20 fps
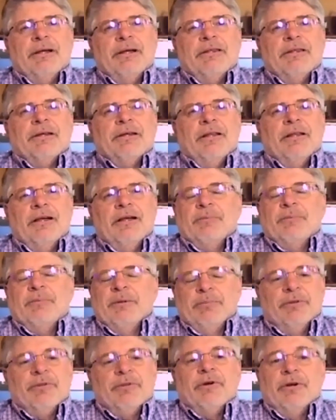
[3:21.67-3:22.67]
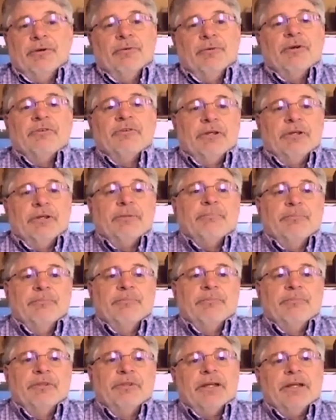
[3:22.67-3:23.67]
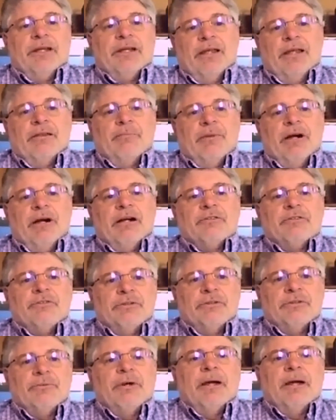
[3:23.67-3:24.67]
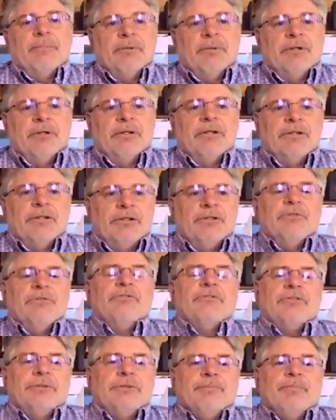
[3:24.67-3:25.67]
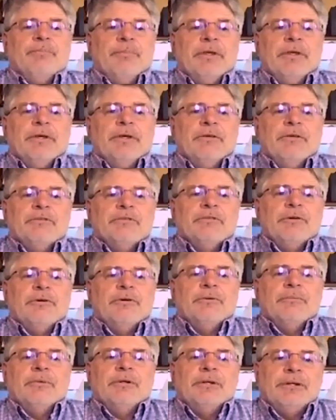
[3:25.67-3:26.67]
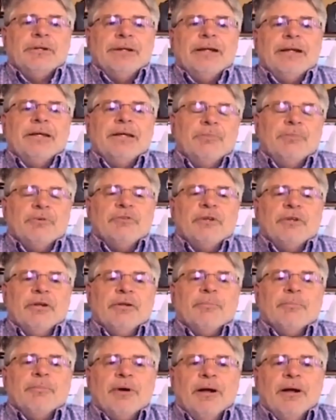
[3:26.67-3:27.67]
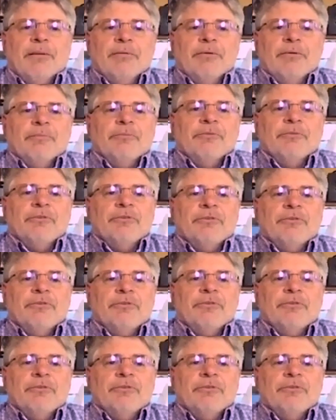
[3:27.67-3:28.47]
think a lot of people thought it was a take it out of the box, unwrap it, and use it. So, and 90% of the problems